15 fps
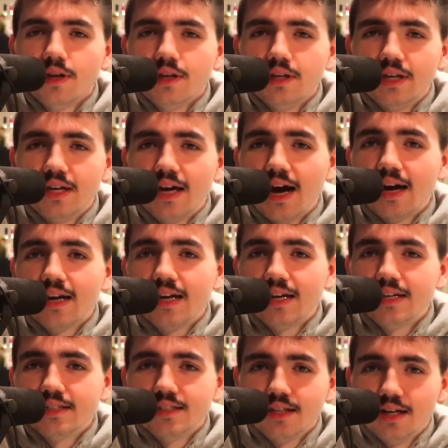you got to
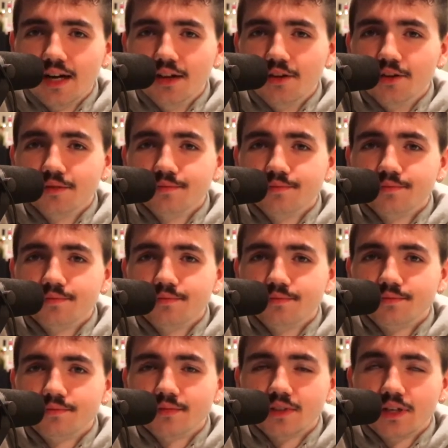get it together.
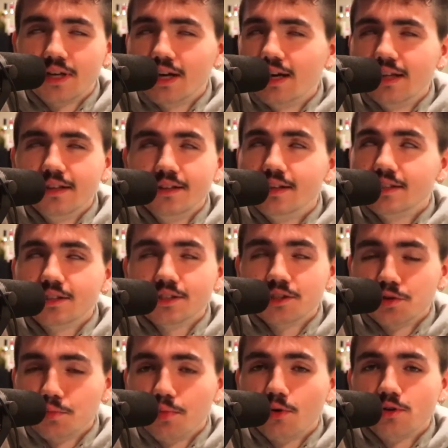Okay? This is
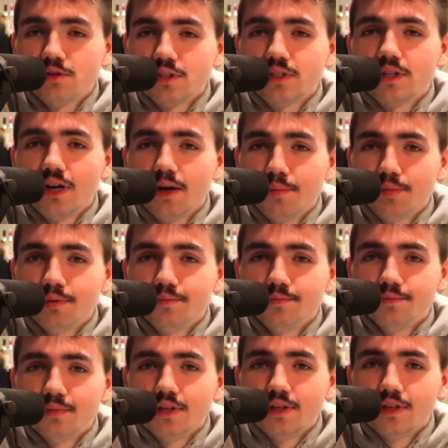an important step.
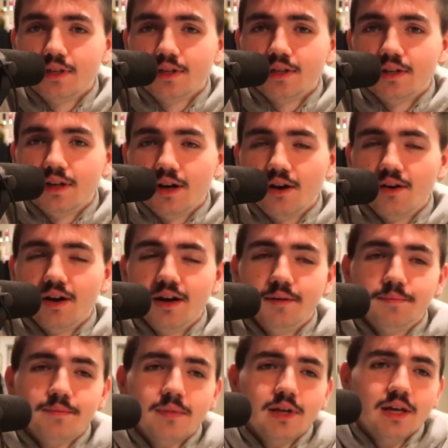All right?
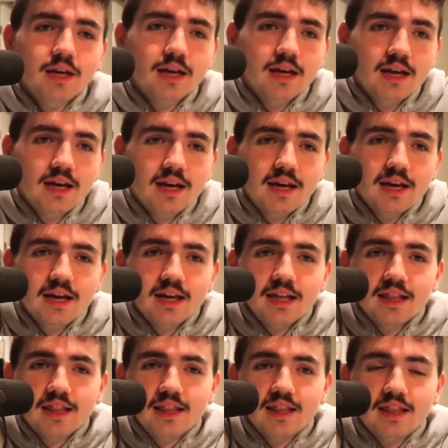
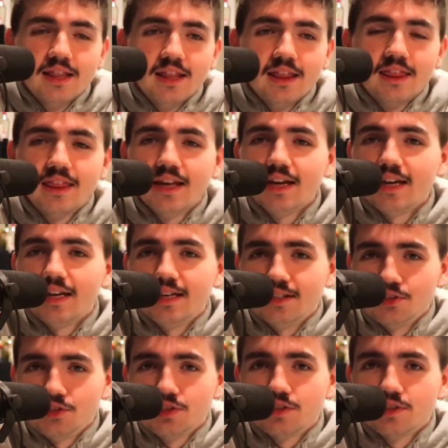The thing
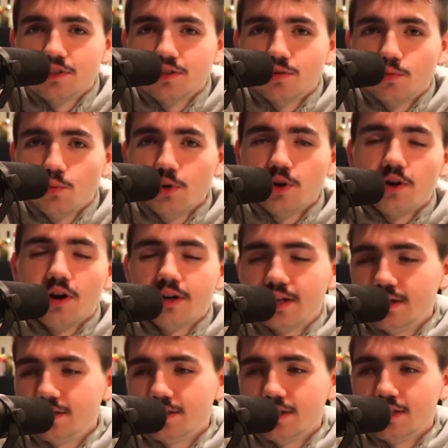is, we are all
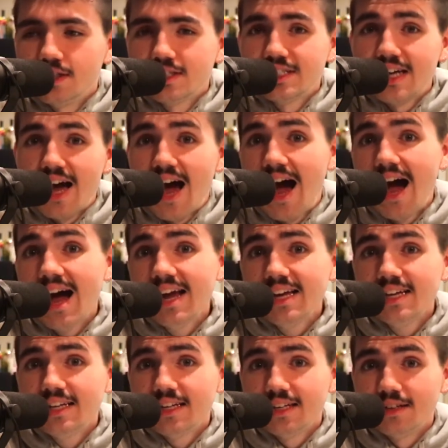guilty of this.
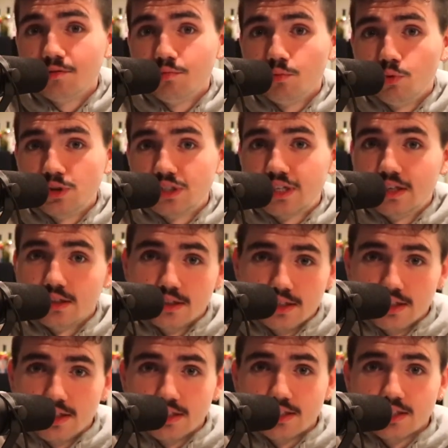I was guilty
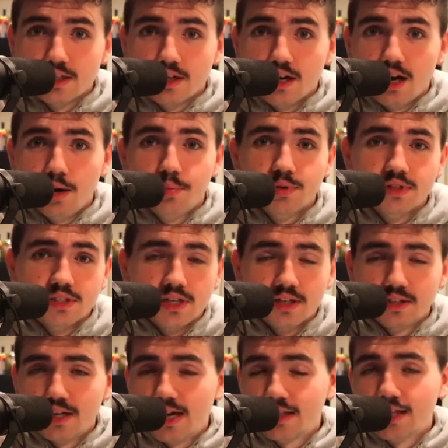of this up until
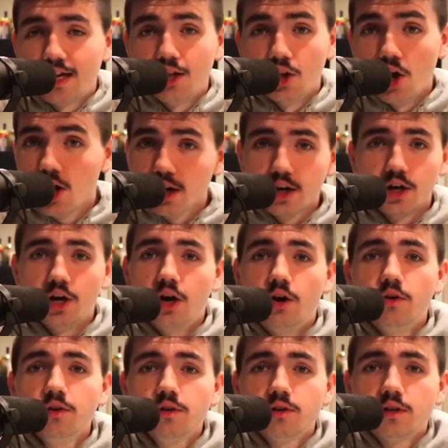not that long
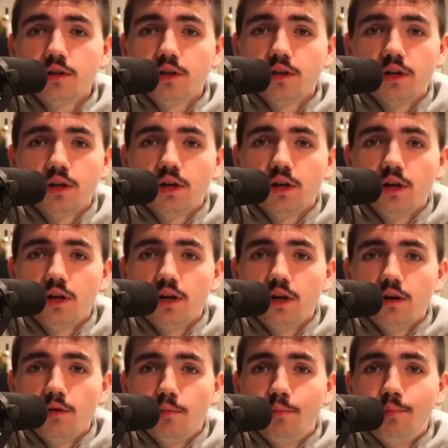ago.
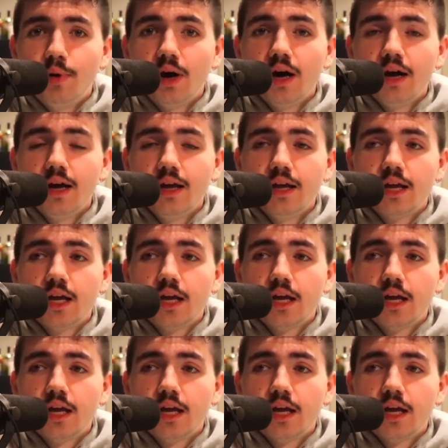But